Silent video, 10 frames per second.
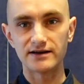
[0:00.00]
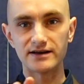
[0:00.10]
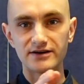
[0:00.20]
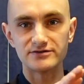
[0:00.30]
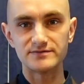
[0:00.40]

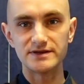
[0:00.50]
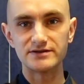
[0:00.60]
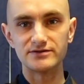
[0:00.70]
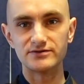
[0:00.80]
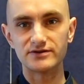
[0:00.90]
allows me
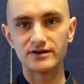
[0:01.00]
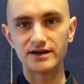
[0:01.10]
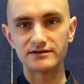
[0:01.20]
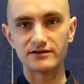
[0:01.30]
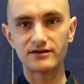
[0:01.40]
to
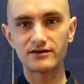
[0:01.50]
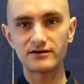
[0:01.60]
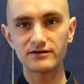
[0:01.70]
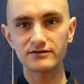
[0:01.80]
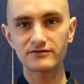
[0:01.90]
collect
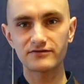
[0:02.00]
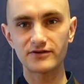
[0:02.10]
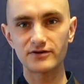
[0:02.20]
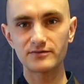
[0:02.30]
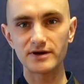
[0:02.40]
all the
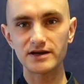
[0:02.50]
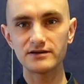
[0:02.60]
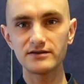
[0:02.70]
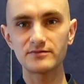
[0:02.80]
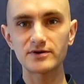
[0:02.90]
foam
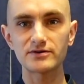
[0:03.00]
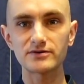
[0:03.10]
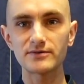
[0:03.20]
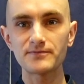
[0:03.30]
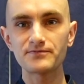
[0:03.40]
in the
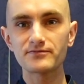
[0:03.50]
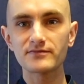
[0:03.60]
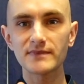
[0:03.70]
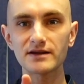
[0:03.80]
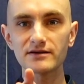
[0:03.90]
bowl,
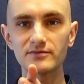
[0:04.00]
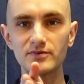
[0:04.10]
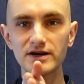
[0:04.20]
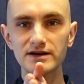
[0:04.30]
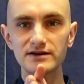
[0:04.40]

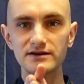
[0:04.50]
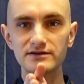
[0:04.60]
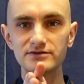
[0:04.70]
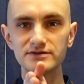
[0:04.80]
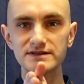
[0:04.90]
bring it
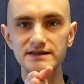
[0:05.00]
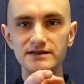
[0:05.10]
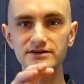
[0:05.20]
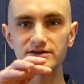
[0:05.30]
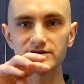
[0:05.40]
to the
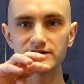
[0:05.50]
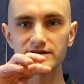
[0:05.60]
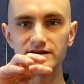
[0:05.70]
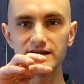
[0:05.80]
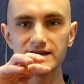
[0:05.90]
center,
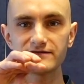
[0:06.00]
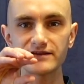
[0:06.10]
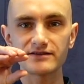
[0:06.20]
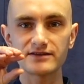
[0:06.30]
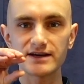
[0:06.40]
leave
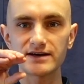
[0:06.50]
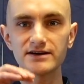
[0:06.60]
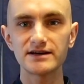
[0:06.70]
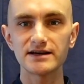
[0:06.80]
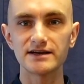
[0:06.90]
it
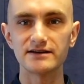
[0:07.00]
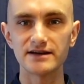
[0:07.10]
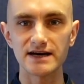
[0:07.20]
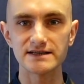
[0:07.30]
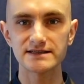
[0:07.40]
there in a
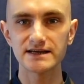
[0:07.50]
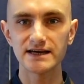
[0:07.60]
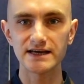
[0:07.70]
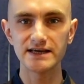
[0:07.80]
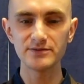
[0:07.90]
nice
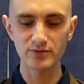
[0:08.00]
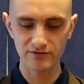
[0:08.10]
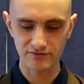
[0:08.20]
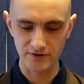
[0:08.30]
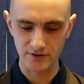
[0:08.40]
heap of
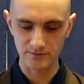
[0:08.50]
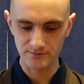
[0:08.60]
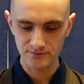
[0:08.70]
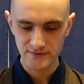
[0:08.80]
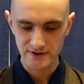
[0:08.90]
foam
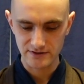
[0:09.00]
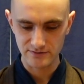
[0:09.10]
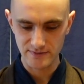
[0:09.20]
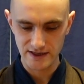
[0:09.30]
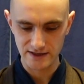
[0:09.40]
to
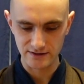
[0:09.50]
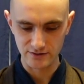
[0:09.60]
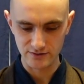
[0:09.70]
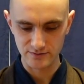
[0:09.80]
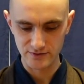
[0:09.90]
make it
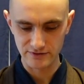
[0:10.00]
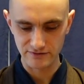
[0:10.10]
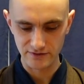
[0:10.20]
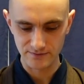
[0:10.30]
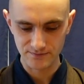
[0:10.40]
look
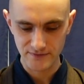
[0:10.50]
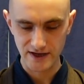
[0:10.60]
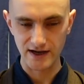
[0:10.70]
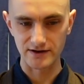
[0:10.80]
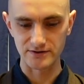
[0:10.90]
beautiful
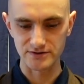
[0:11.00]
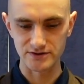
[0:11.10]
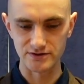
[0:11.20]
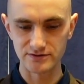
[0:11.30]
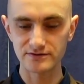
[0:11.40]
and
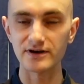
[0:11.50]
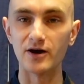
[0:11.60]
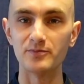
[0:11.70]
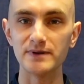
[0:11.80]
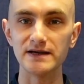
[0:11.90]
also
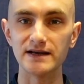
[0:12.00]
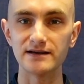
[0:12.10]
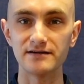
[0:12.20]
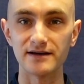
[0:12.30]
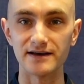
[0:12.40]
appealing
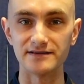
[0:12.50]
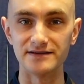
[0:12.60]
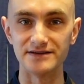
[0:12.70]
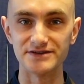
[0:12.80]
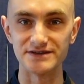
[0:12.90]
and
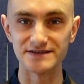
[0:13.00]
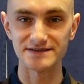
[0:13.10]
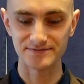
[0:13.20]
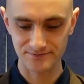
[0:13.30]
delicious.